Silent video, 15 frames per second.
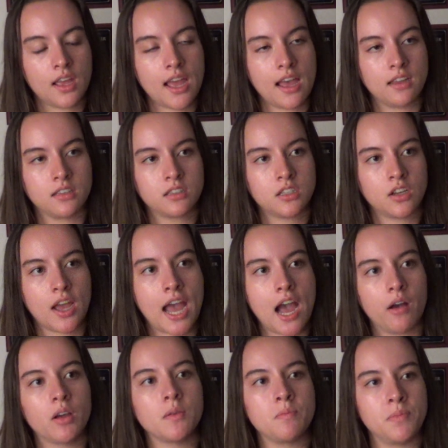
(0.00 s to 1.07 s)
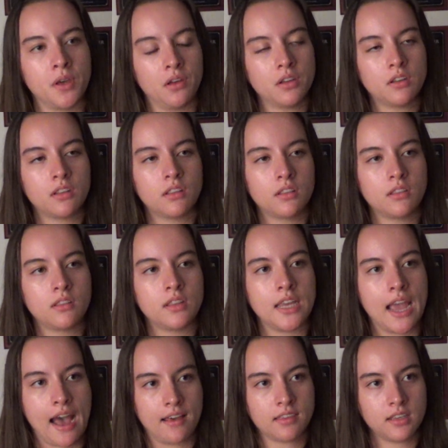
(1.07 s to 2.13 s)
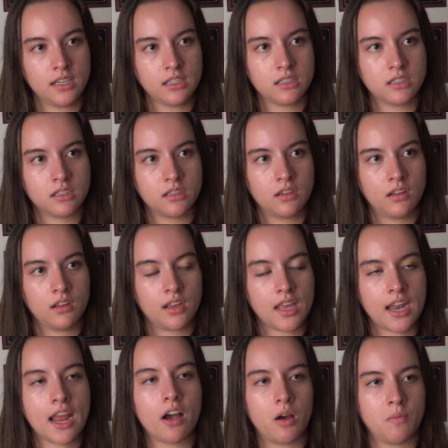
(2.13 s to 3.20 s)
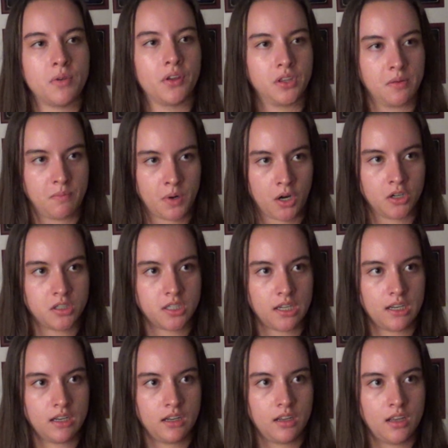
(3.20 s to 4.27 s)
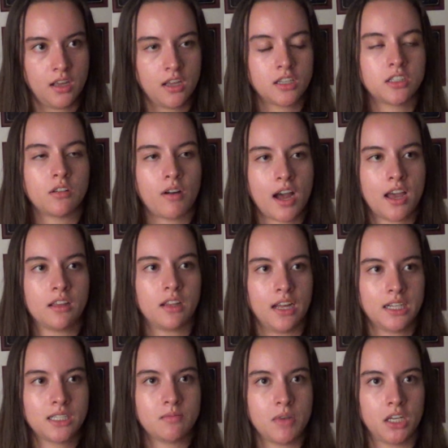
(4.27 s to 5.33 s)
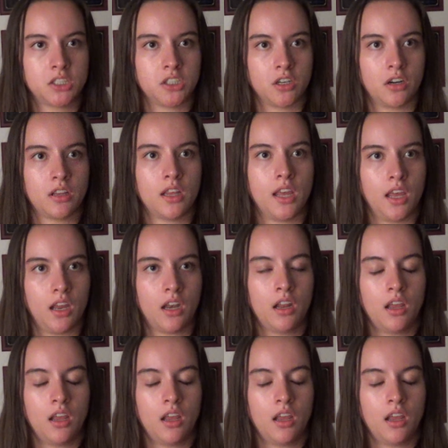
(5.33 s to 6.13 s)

as to how it built the athletes and how it built the person. So I like to make sure that,